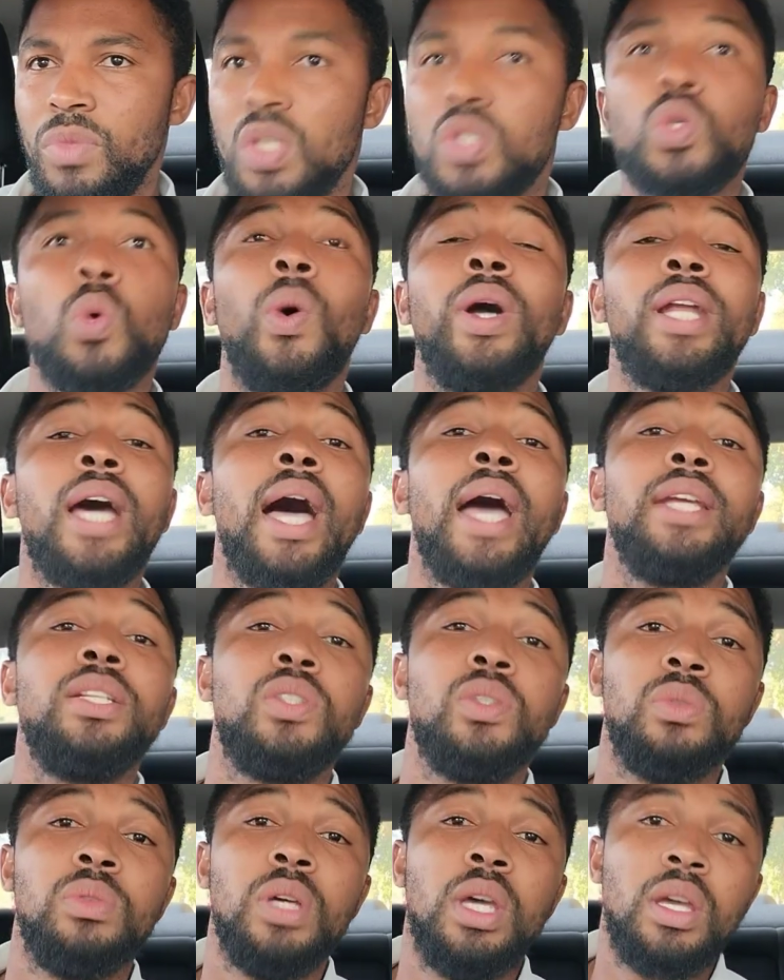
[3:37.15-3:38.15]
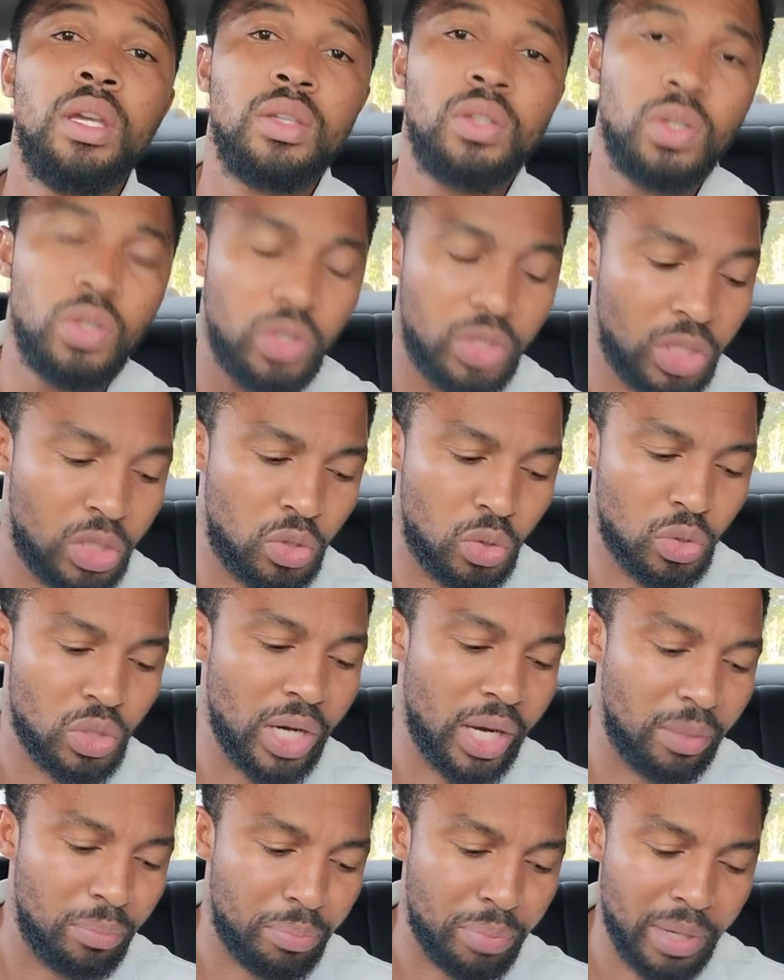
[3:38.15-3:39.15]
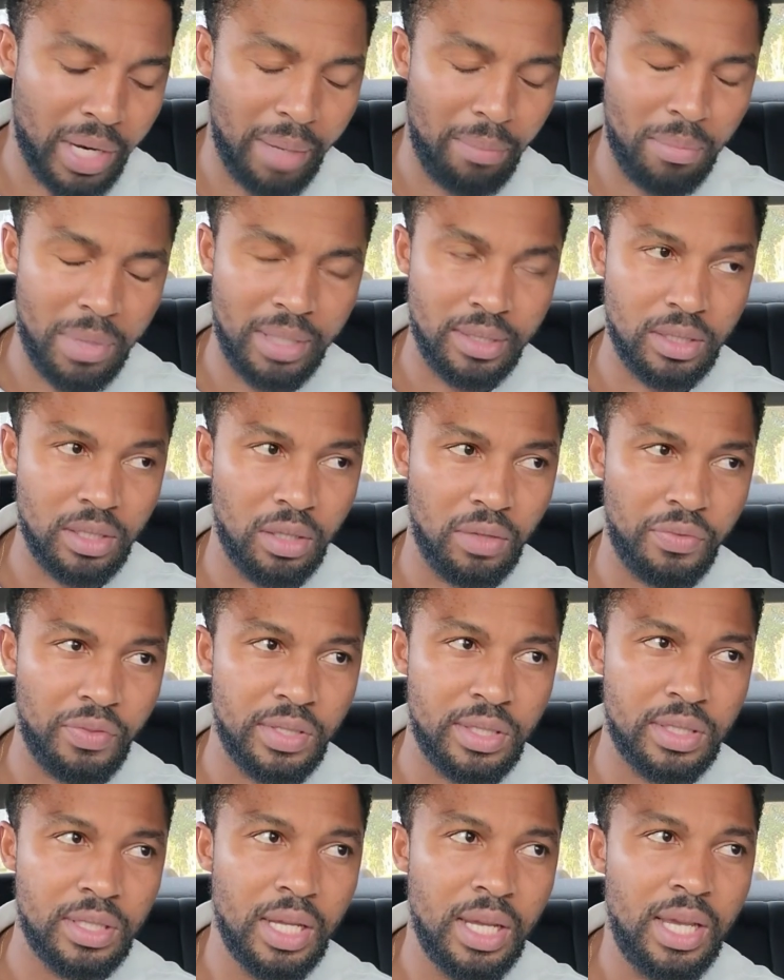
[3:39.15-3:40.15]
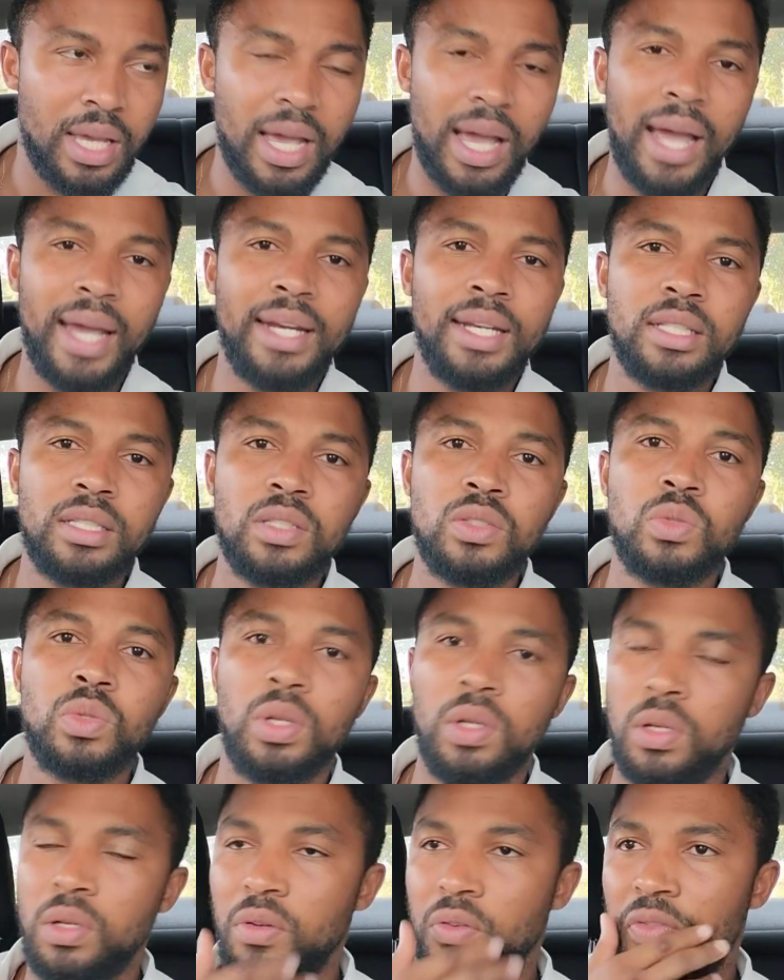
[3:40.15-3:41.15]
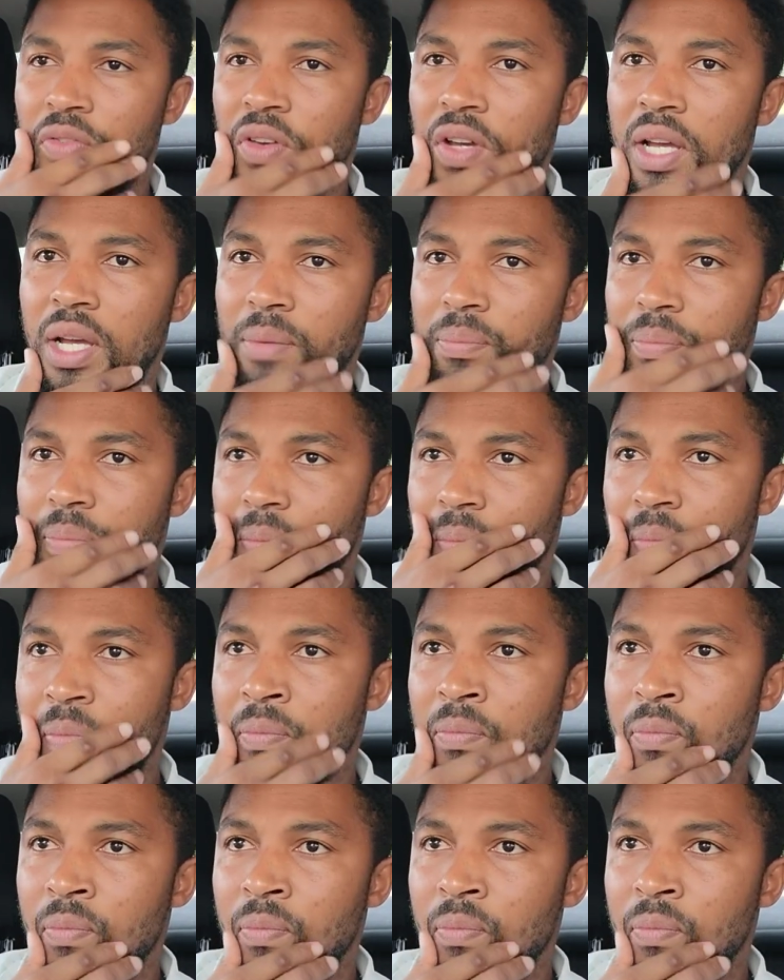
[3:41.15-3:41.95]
So what I do, you know, just to try and prime myself is I listen to a lot of um,